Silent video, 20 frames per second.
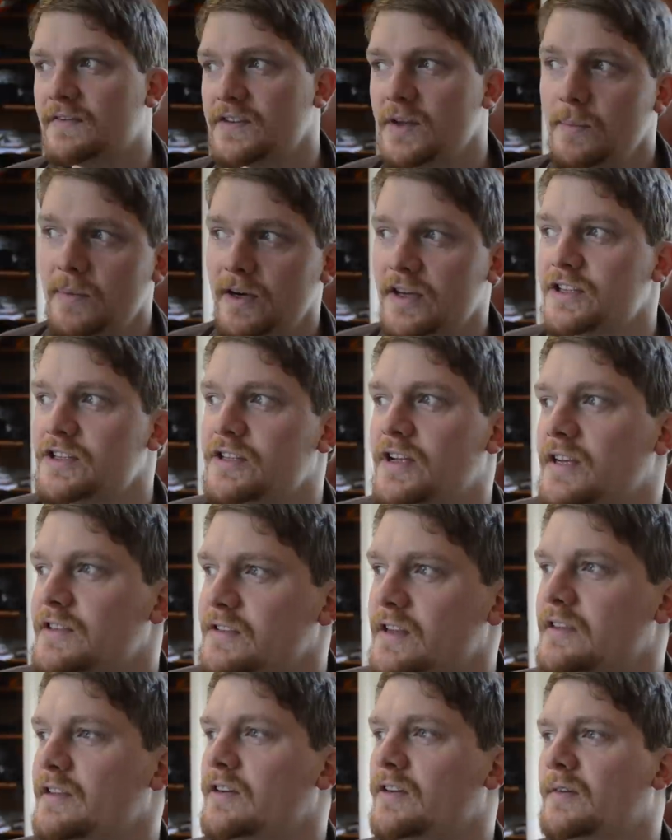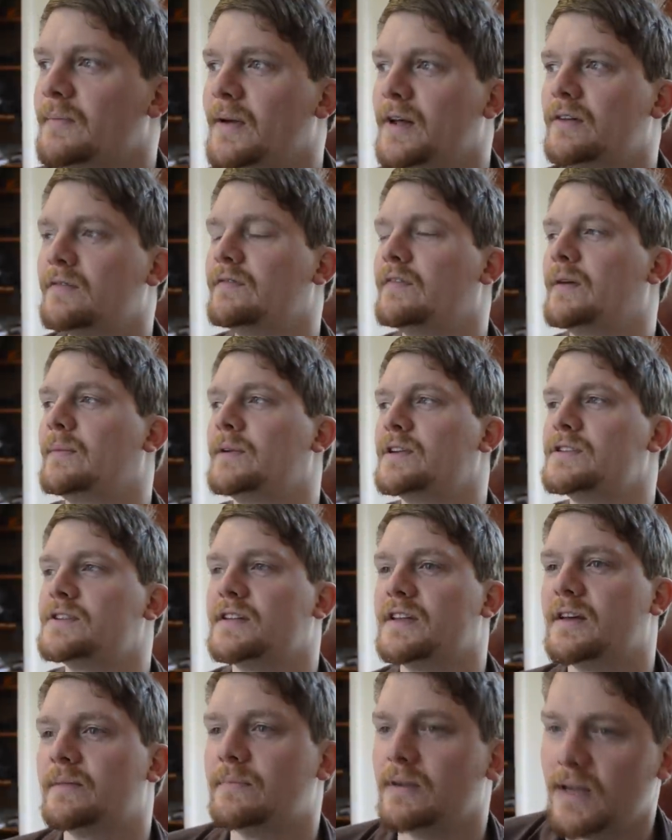If somebody says that they're a male feminist
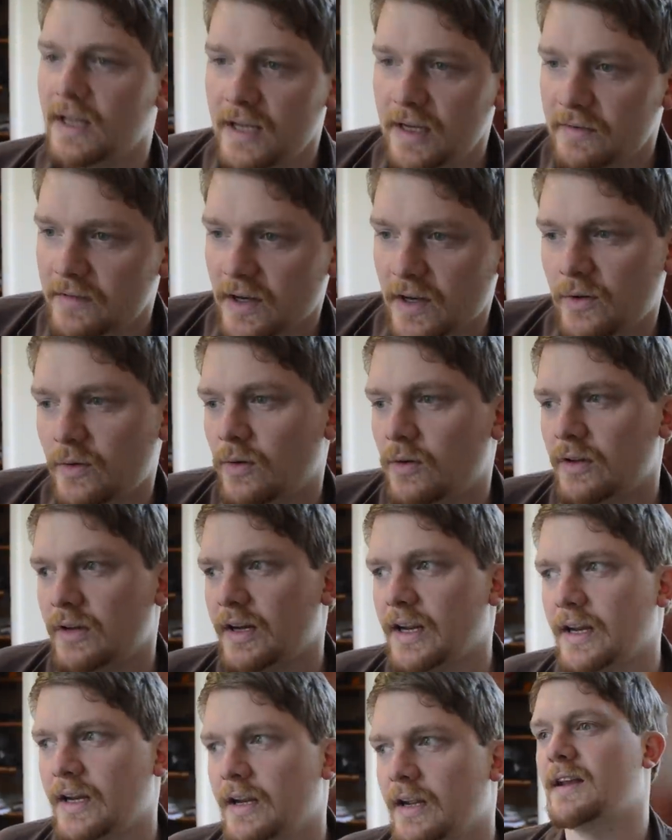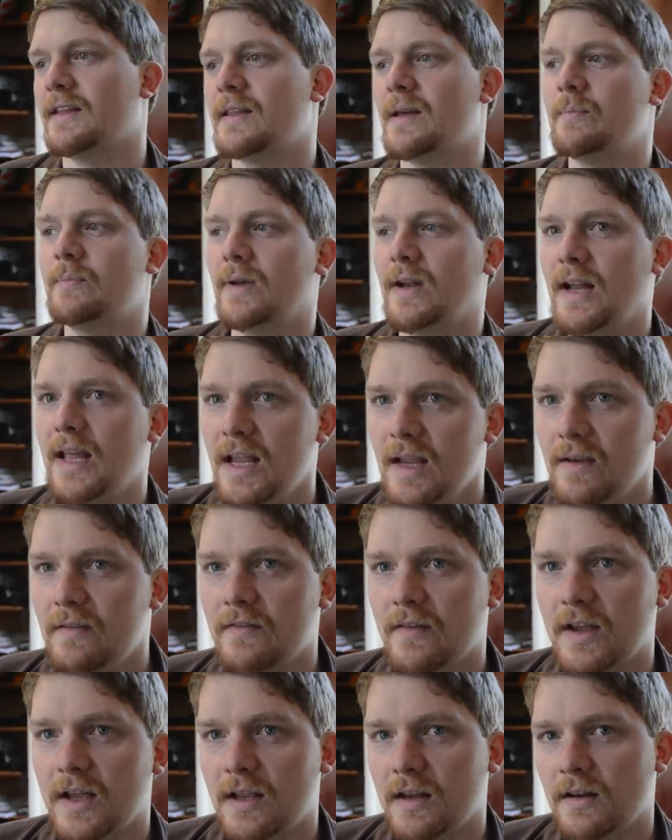and they believe in equality and they
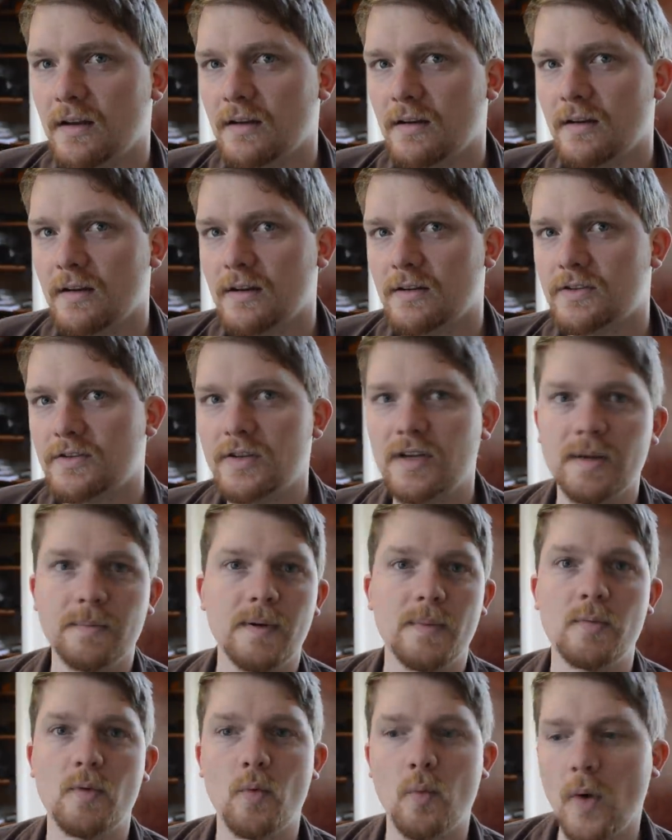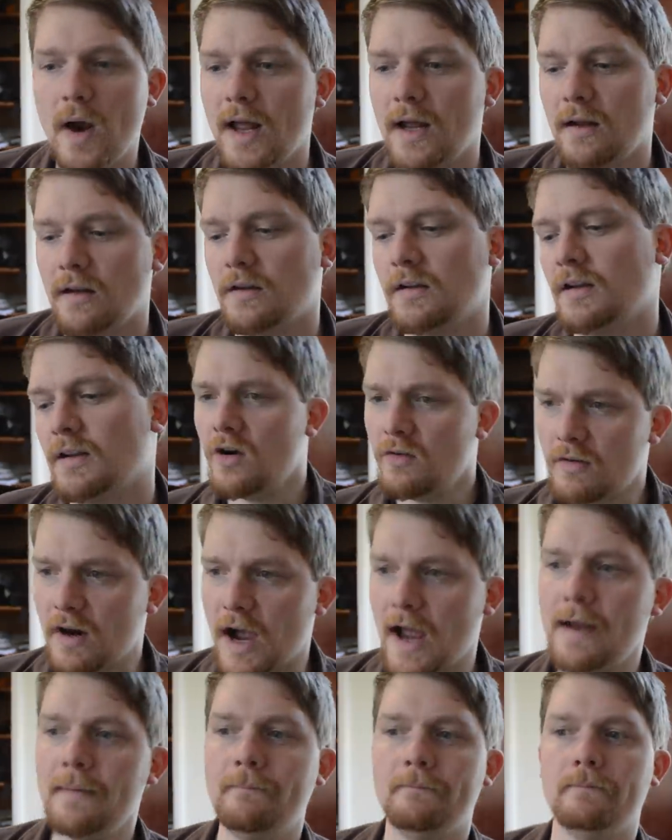believe in treating people well, all
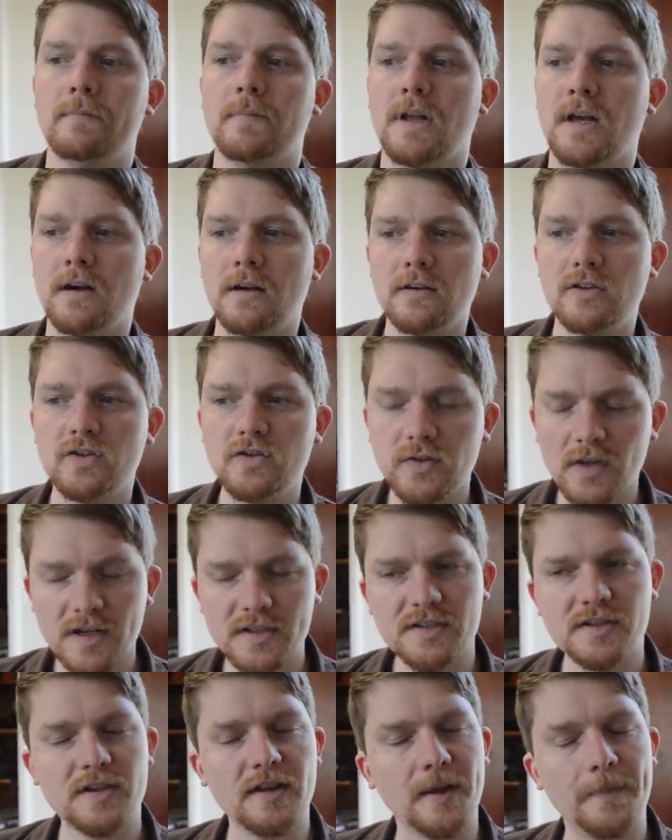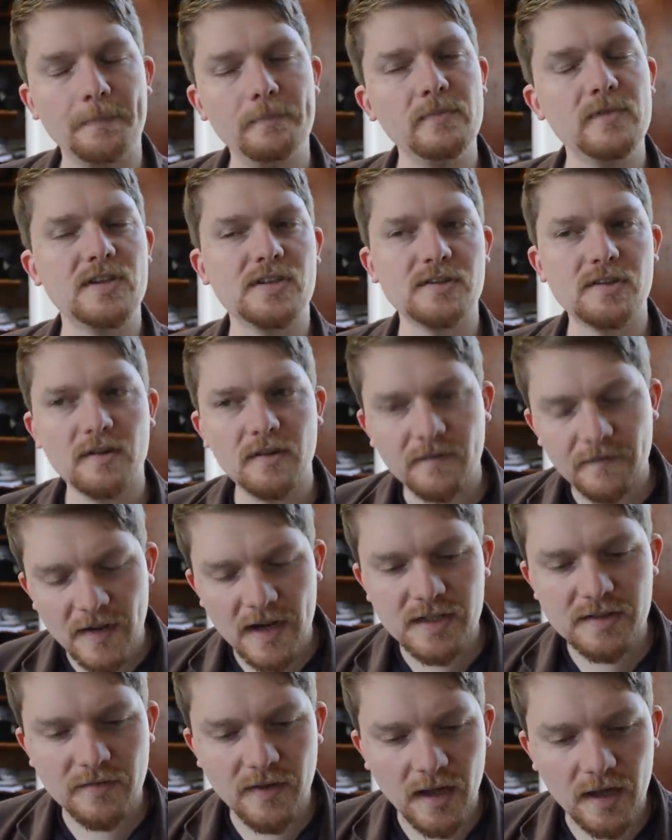right, trust them just on a
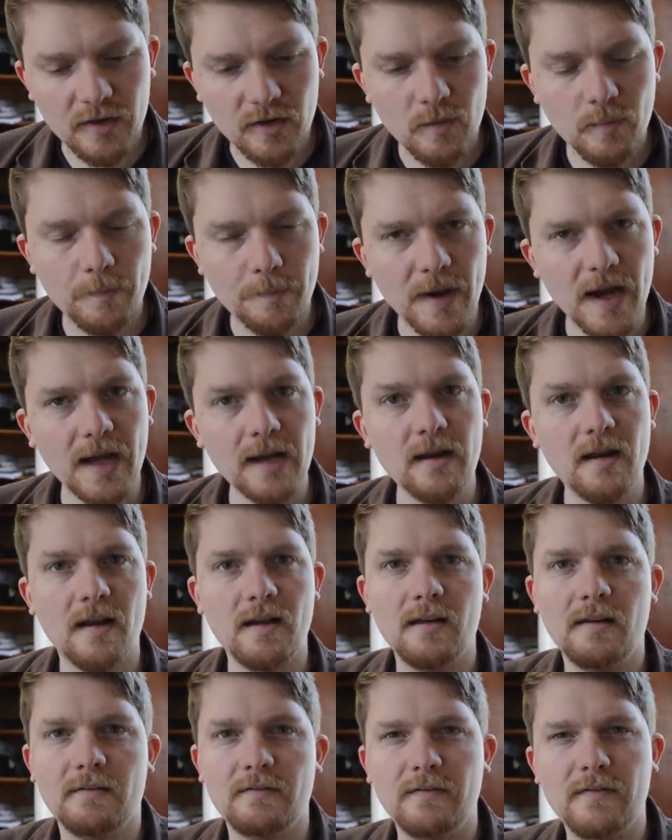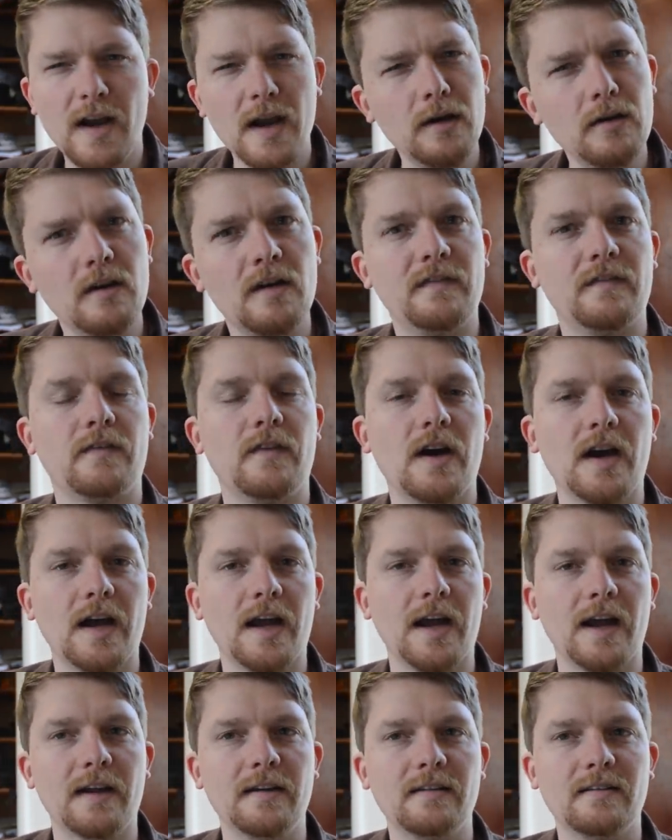face value, but
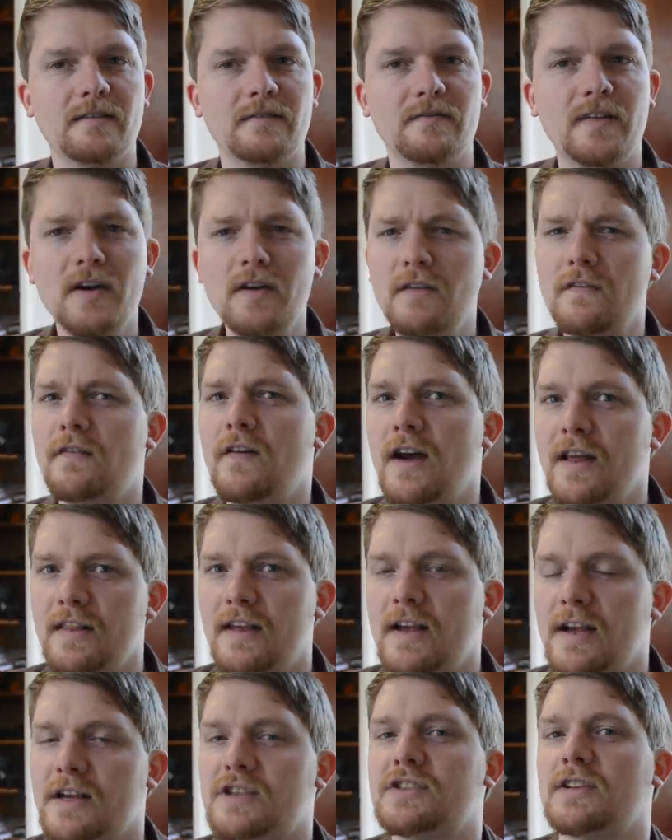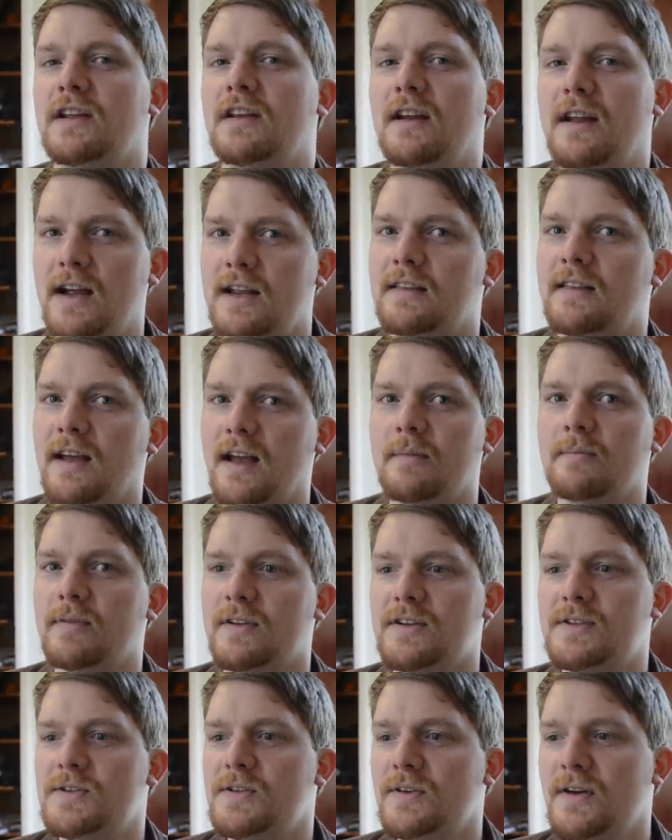verify verify they actually like that
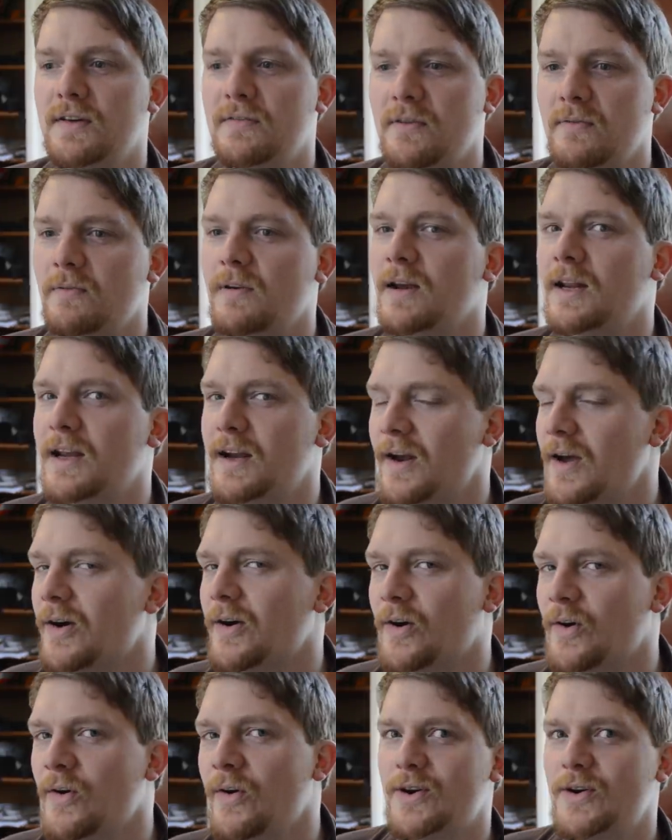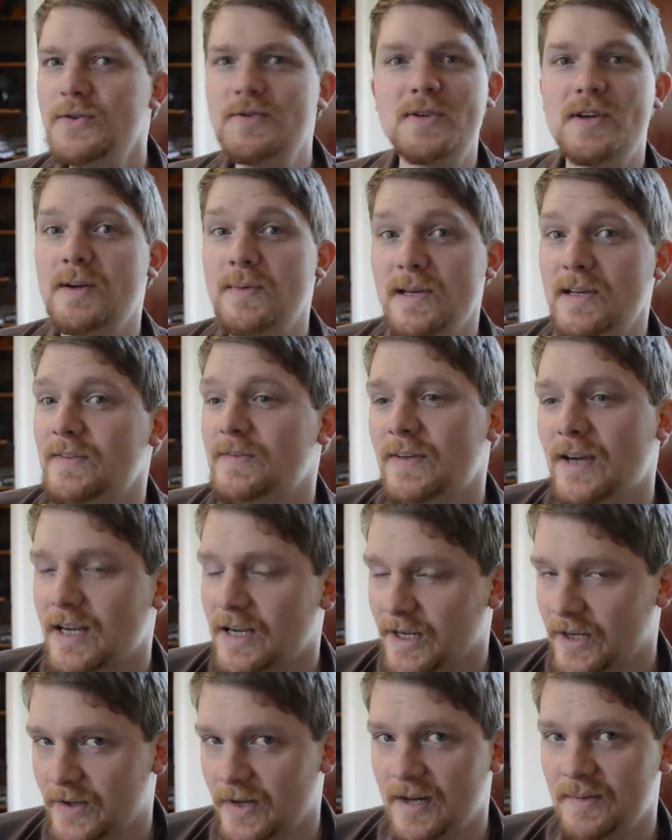because you never really know who's going to be a
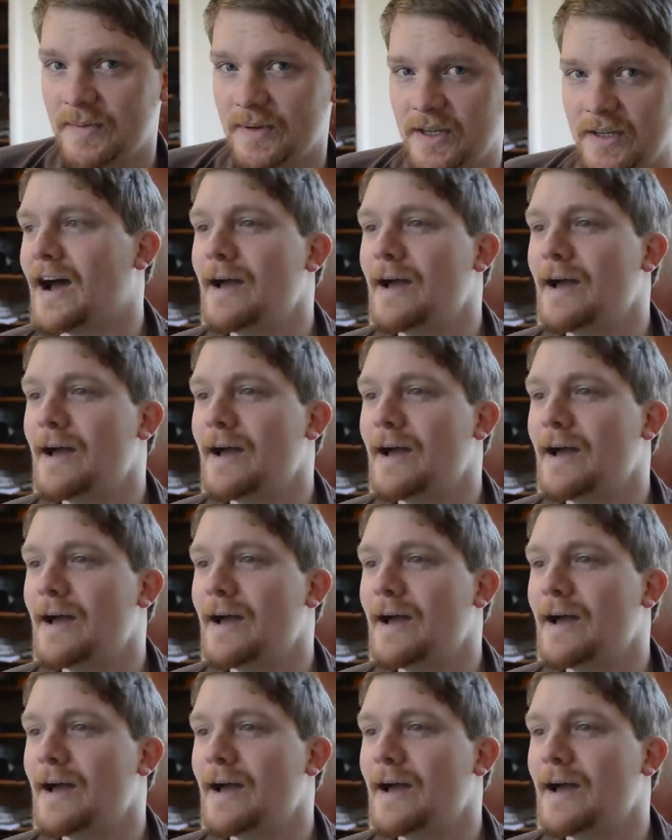fucking creeper.